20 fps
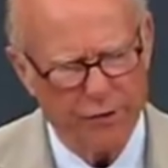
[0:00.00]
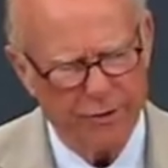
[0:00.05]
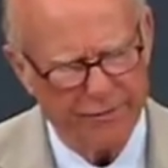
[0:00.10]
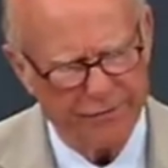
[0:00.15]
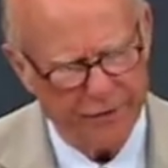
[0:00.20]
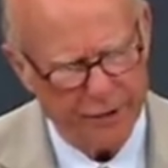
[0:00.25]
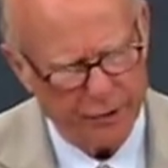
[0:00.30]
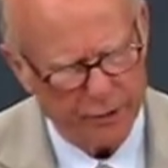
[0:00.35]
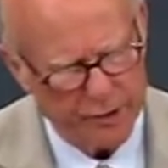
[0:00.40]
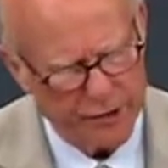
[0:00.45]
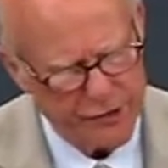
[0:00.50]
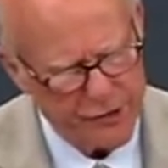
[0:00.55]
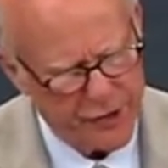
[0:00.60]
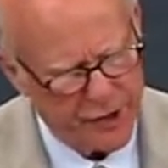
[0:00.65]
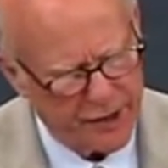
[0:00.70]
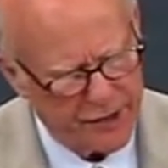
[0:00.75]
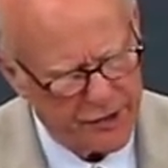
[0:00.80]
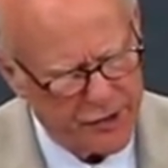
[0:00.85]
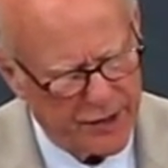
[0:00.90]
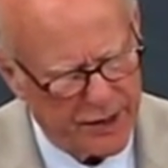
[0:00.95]
the federal
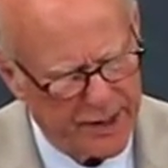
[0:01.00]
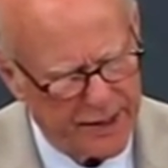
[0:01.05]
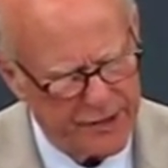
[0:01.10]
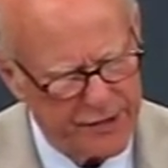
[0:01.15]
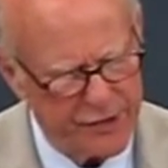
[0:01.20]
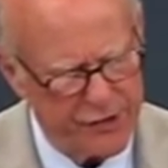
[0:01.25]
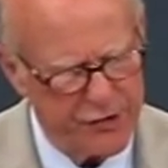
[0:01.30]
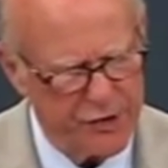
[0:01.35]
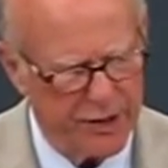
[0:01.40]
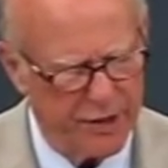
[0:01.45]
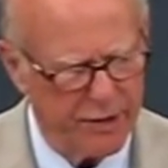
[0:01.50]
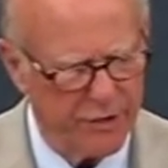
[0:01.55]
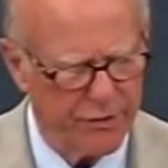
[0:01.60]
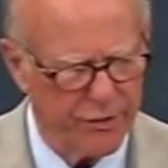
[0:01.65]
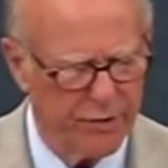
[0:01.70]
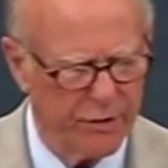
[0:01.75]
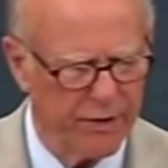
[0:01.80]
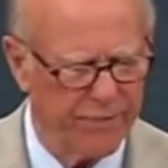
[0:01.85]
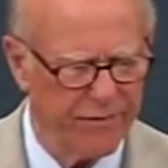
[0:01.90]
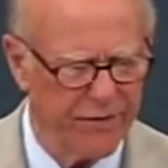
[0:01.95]
estate tax is set at
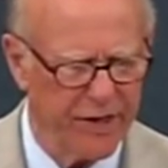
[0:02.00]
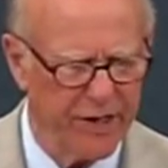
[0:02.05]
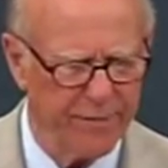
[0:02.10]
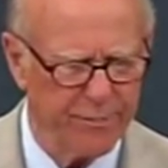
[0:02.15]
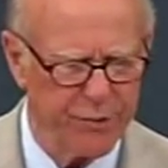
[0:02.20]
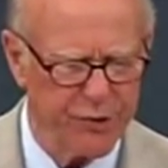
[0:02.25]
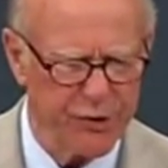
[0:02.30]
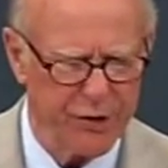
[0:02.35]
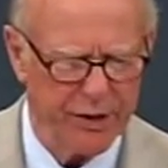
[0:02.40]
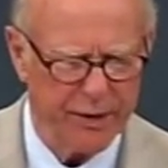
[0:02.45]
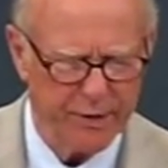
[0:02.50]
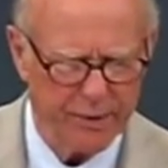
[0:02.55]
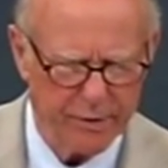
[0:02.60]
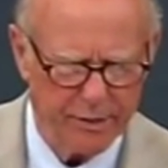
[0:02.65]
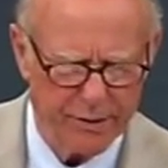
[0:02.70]
35%